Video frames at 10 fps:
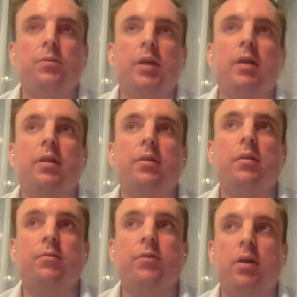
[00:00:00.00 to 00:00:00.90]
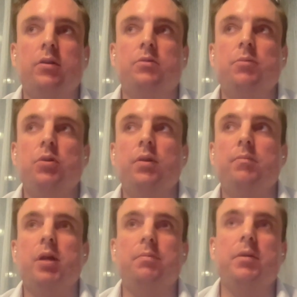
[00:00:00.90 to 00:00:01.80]
We kind of think that Virax Immune it
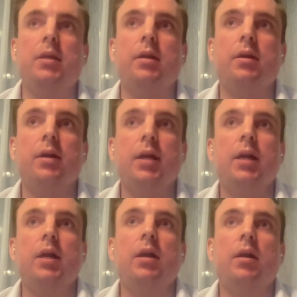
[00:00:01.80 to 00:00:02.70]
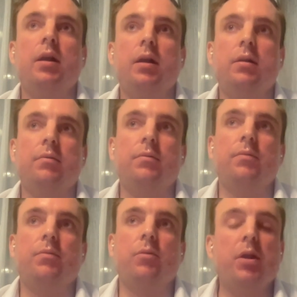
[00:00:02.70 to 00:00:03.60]
might be uh, uh,
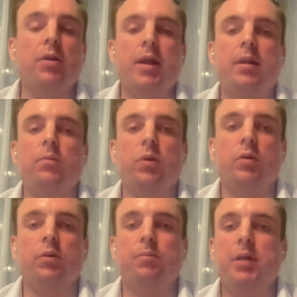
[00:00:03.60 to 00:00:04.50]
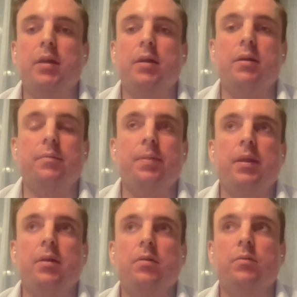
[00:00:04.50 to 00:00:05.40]
spearheading what could be a
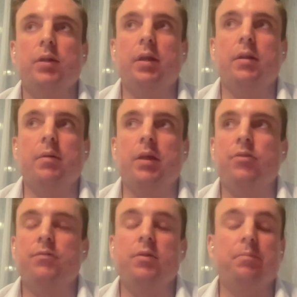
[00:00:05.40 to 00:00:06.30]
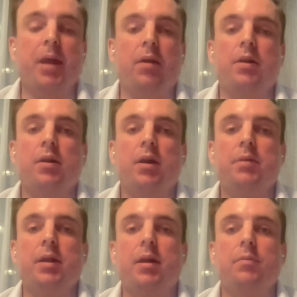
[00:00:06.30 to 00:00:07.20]
you know a, a, shift in paradigm
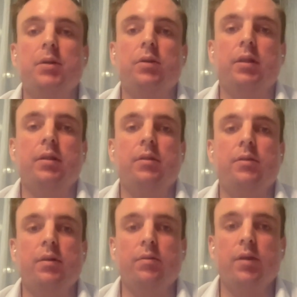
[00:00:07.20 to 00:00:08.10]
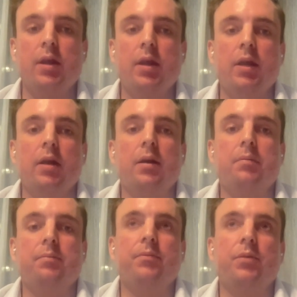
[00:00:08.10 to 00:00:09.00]
in how we look at these things.
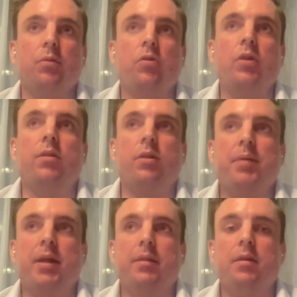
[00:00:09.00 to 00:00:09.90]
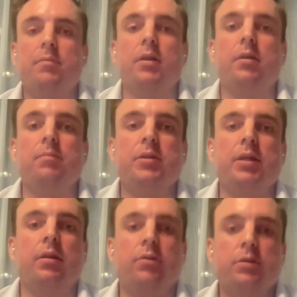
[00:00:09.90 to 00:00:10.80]
Um, you know, since the pandemic in
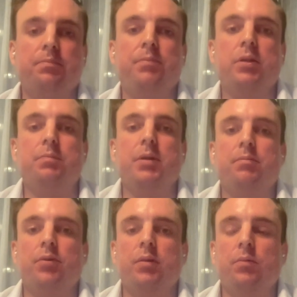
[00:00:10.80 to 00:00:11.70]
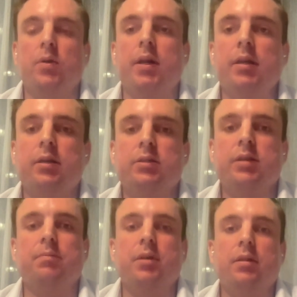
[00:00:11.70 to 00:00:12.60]
particular, it's, it's been pretty widely
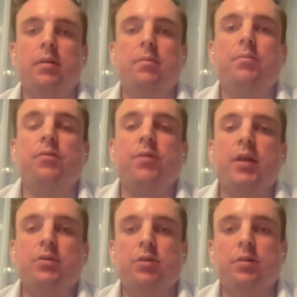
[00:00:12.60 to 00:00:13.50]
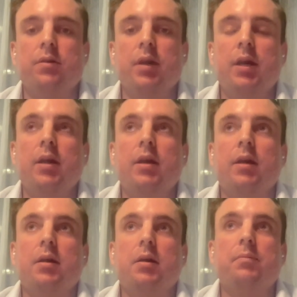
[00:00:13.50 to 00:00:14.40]
accepted that prevention.
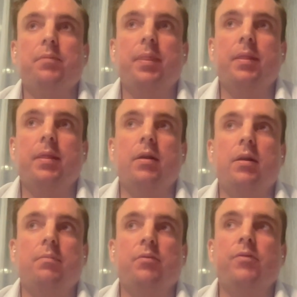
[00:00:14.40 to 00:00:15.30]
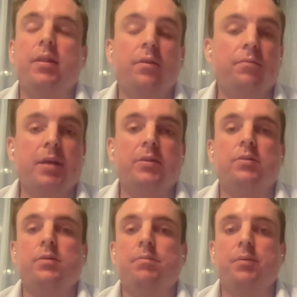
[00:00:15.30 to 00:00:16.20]
Um, uh, preventative
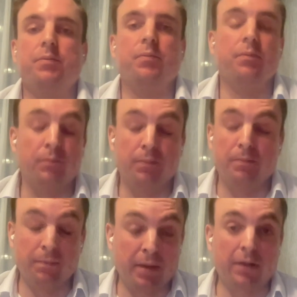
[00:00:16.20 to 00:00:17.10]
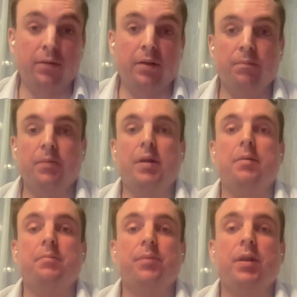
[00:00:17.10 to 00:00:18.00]
measures, medicine
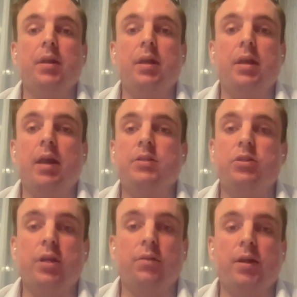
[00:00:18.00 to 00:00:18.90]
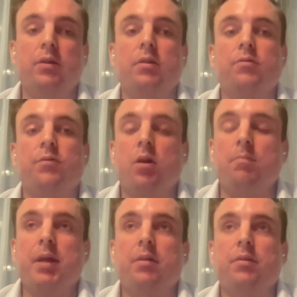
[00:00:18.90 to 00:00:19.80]
um, it, as a generality is far
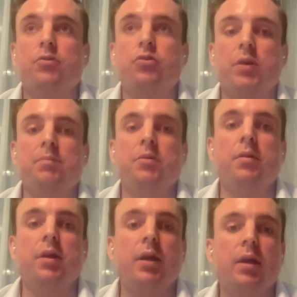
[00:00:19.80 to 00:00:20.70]
better than treatment.